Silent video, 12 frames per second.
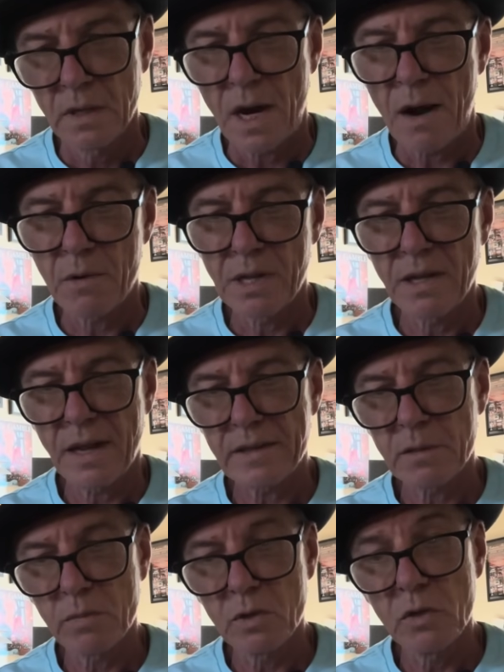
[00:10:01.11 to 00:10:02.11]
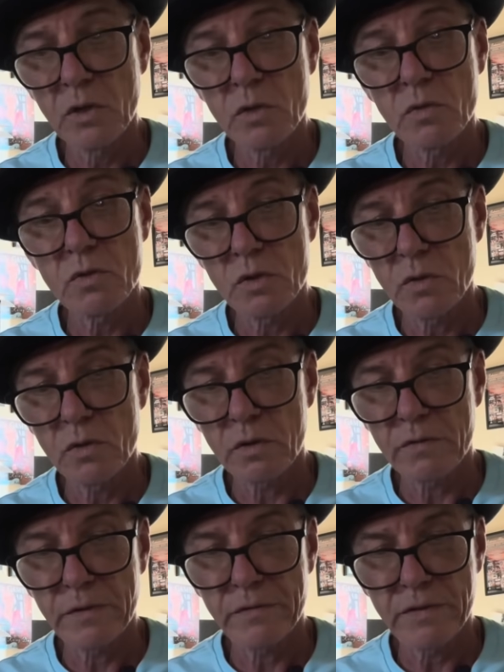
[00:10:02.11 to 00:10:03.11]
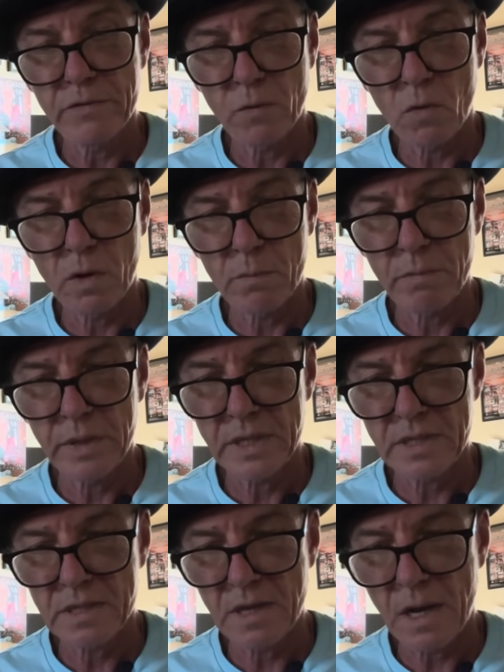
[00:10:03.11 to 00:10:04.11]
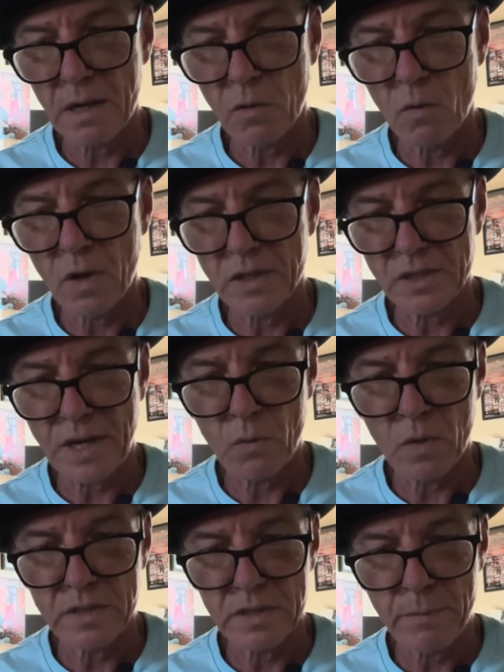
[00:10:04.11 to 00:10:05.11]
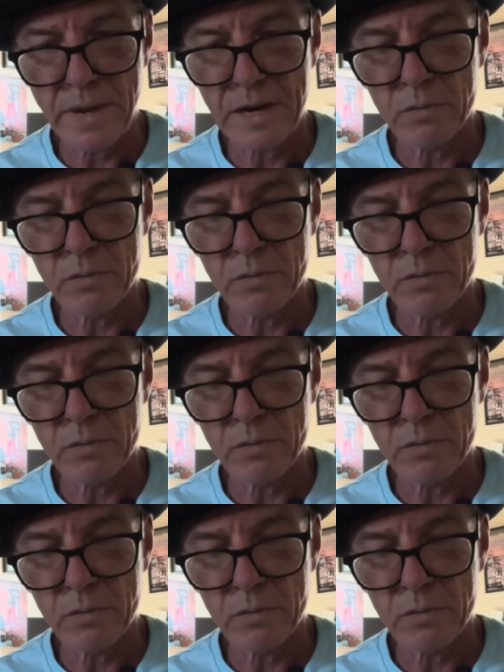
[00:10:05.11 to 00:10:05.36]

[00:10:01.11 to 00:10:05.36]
I really like the Blue Lagoon Tudor 54, but it's not a watch I want to pay